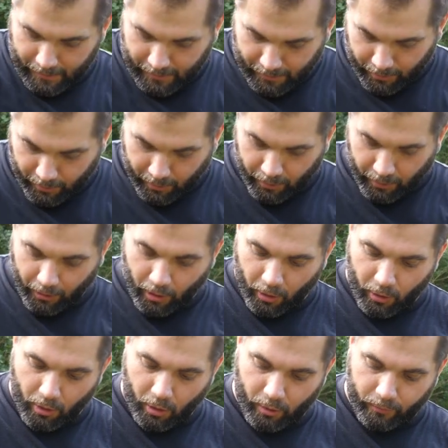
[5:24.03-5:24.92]
And you're gonna
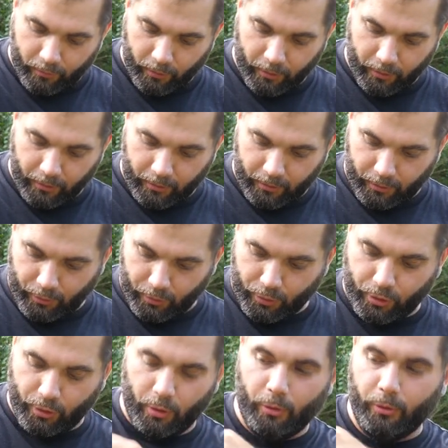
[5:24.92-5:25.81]
go over your
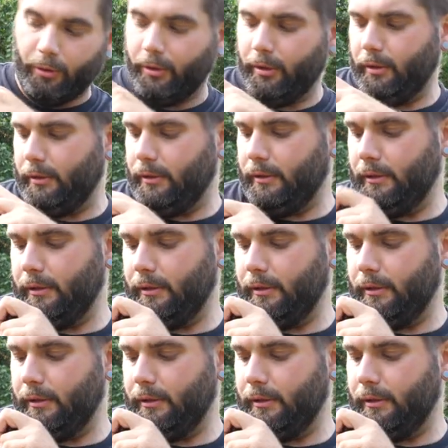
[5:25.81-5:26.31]
shoulder